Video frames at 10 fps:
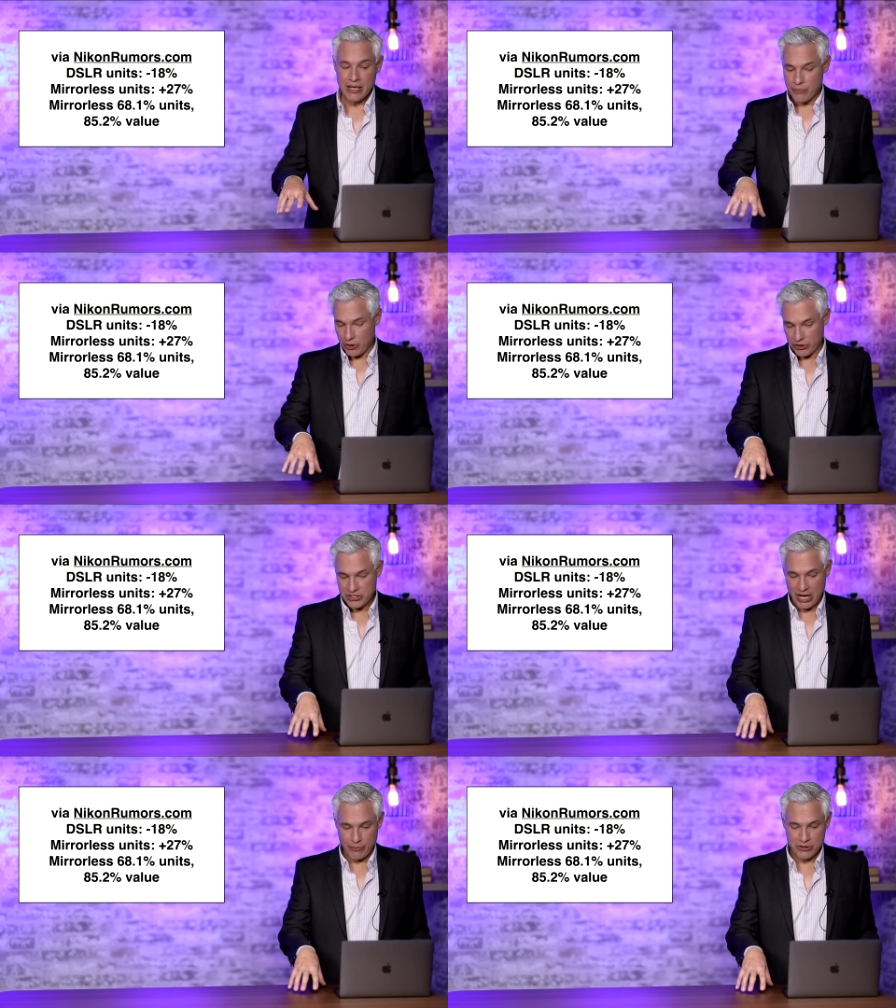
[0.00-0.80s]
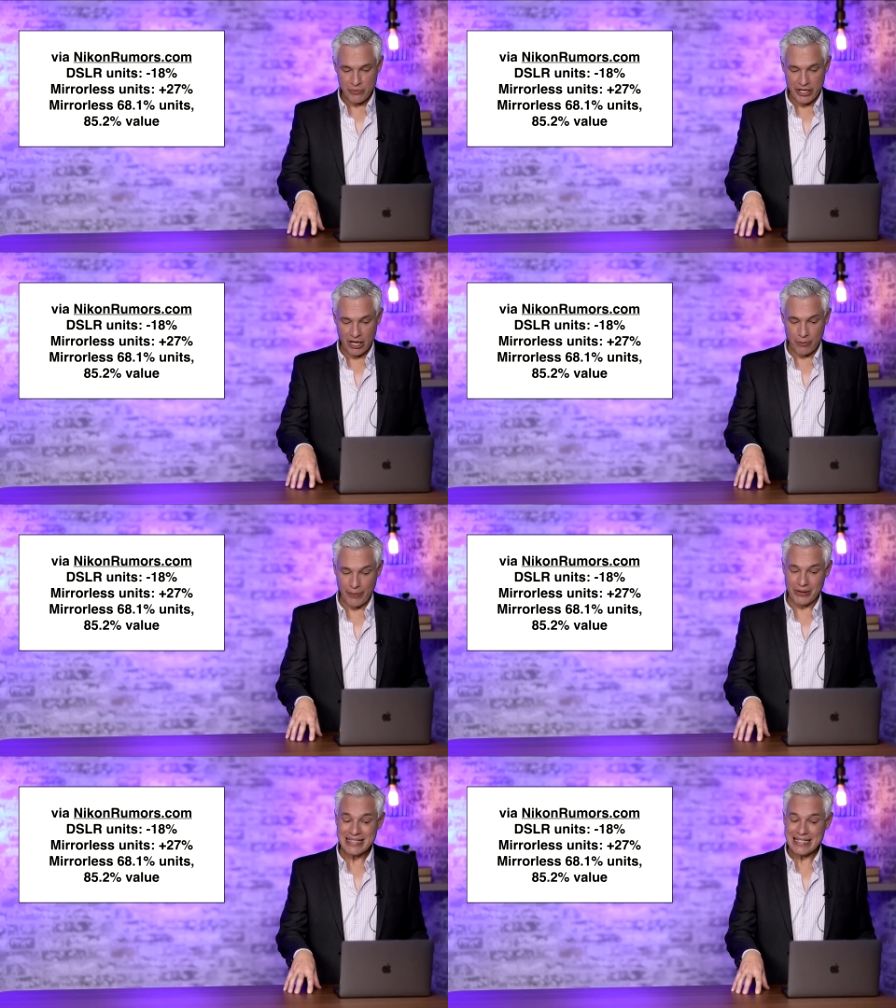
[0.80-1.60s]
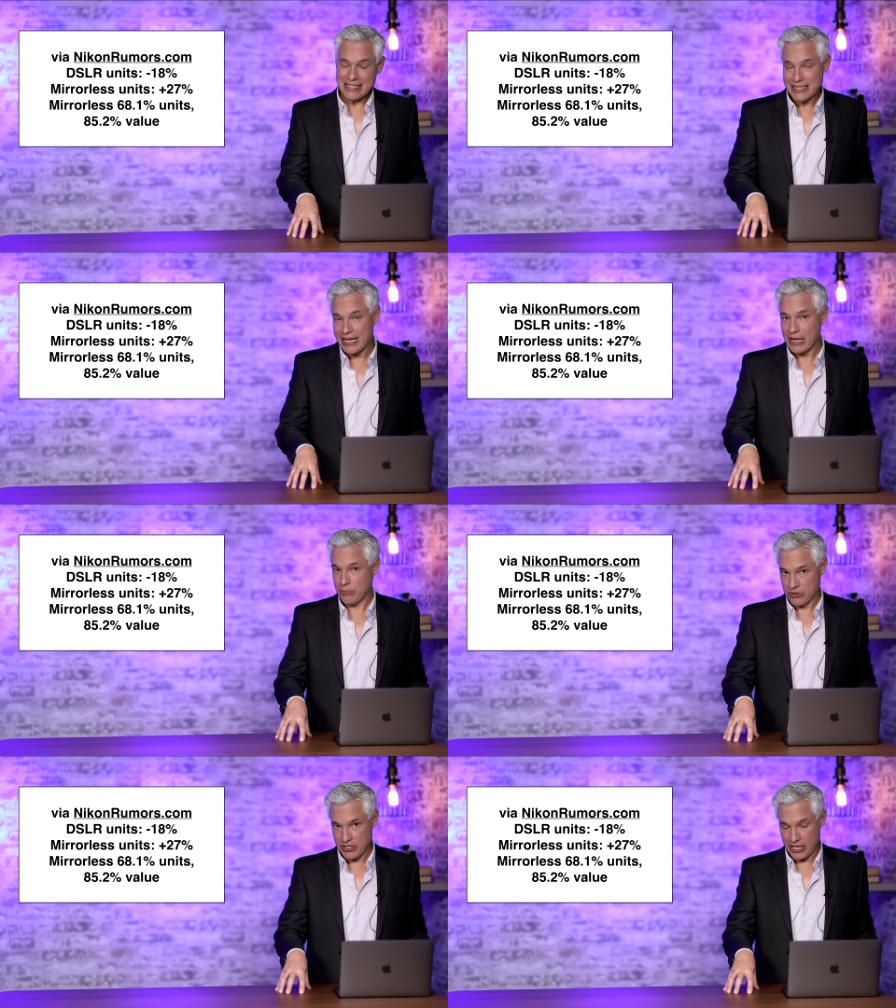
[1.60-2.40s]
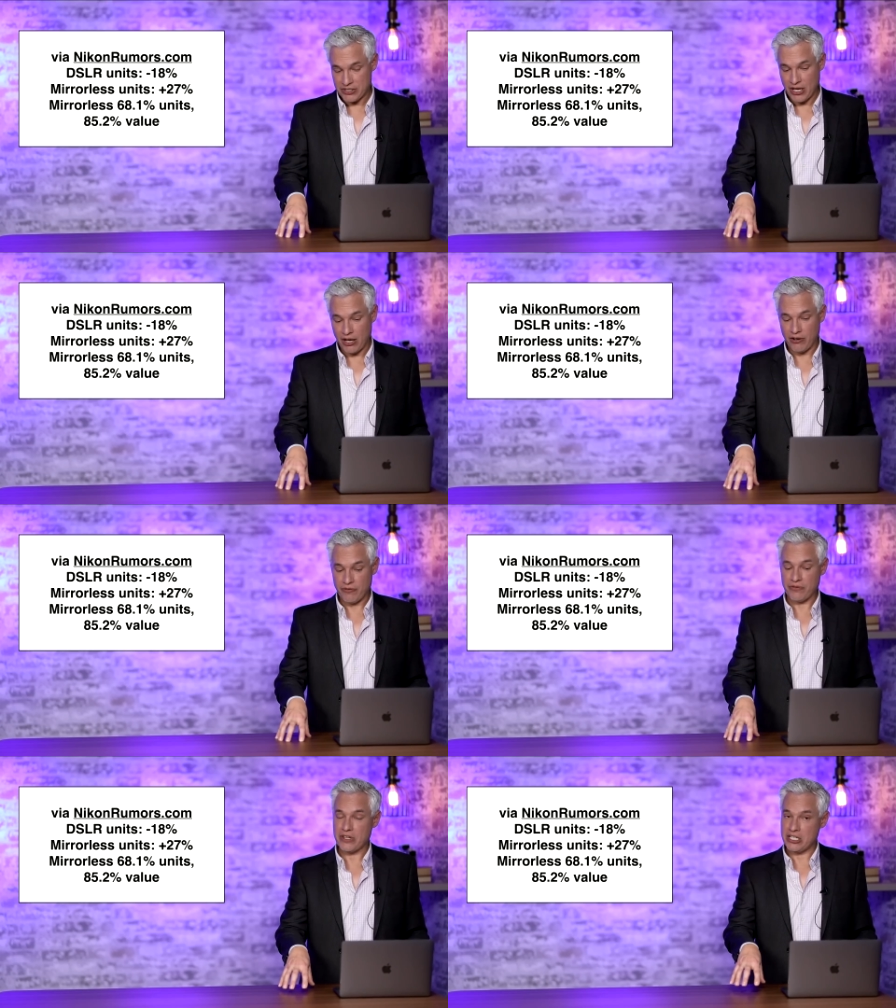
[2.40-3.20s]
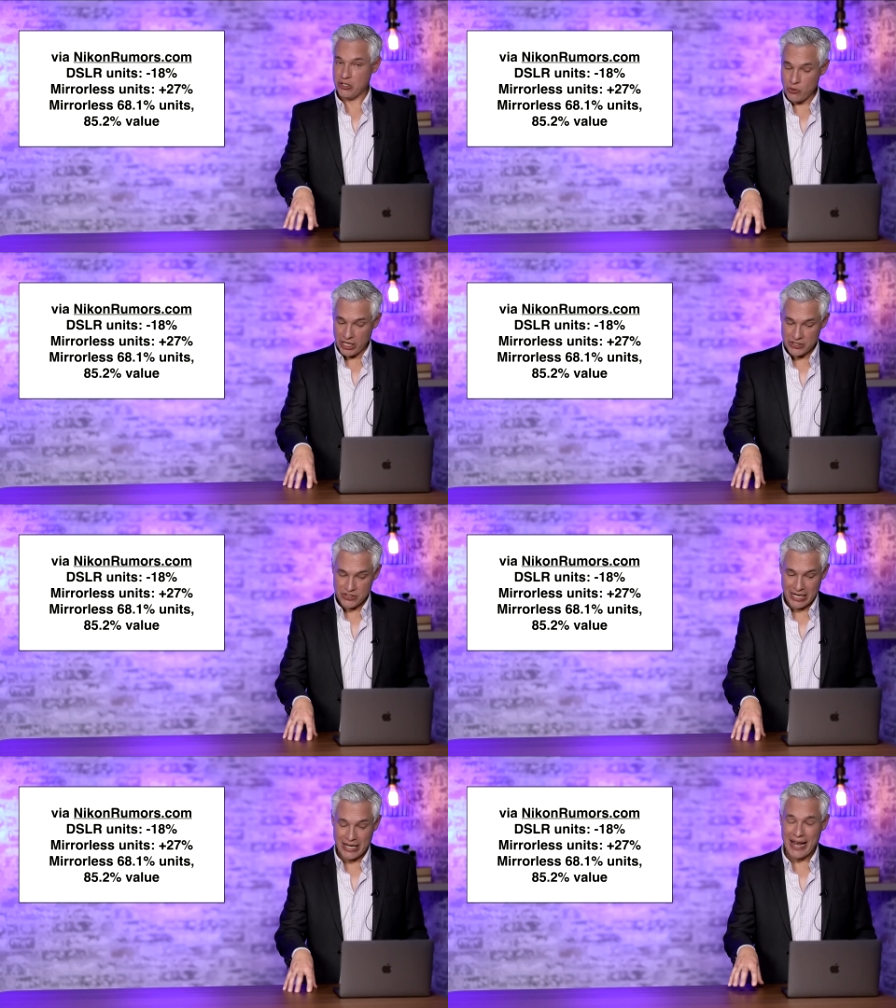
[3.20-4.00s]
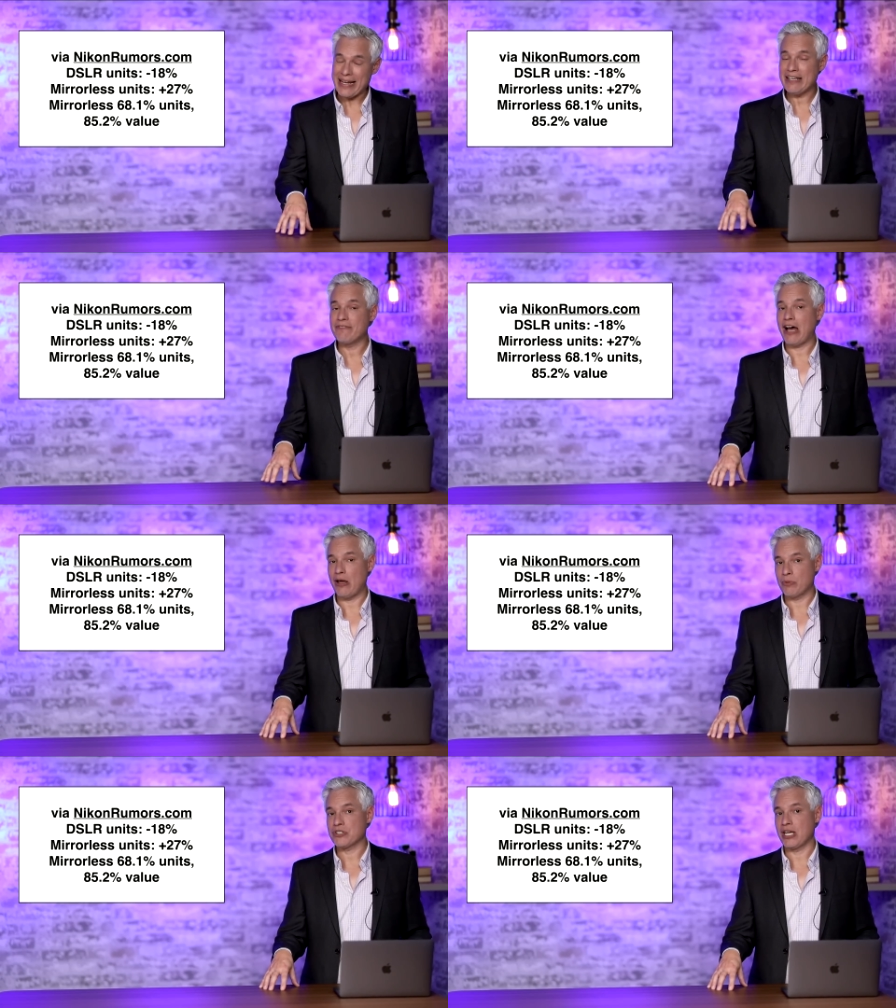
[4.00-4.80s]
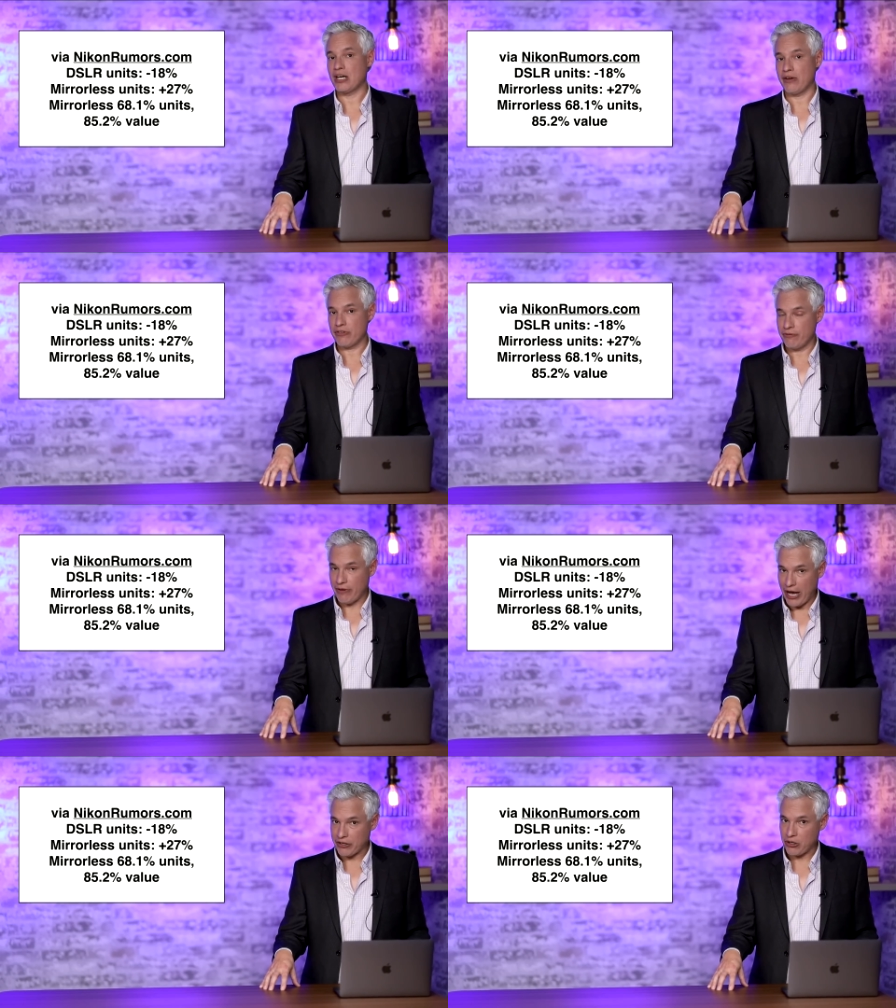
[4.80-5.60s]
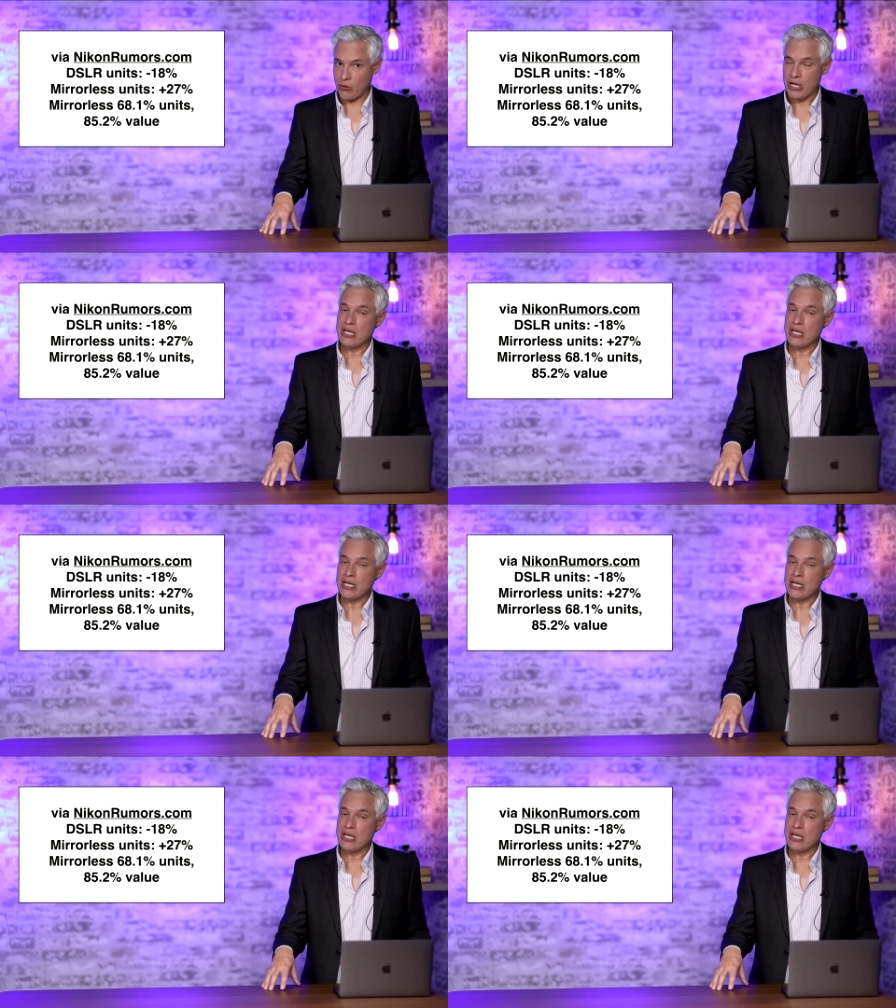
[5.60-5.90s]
Mirrorless cameras make up about 68% of the units and 85% of the value.